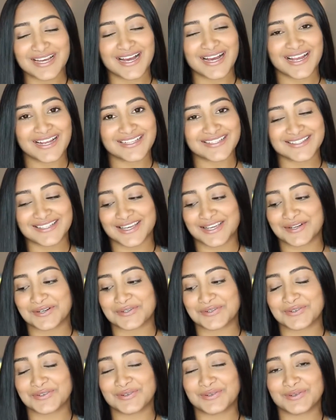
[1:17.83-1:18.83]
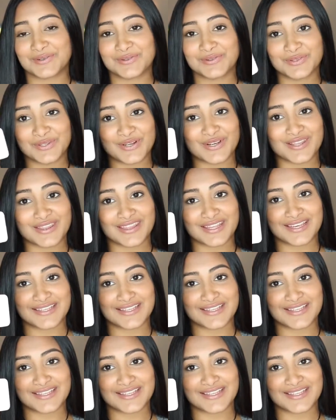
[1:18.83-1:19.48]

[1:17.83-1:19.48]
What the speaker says: guys. Like, look at